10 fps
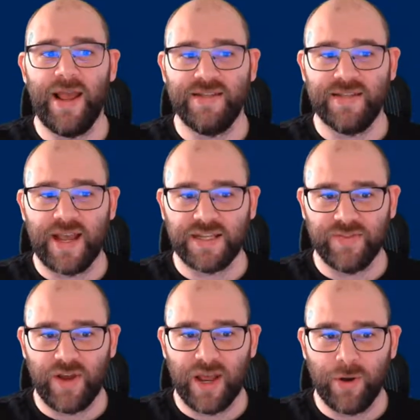a text
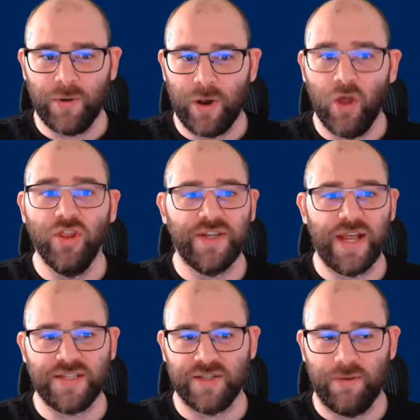file on the
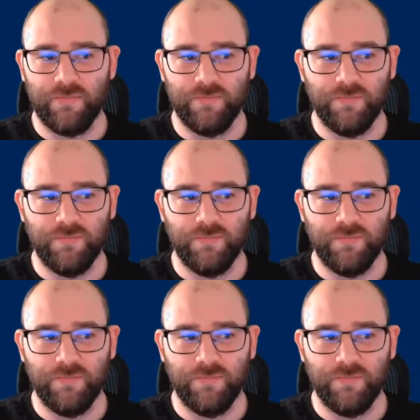desktop.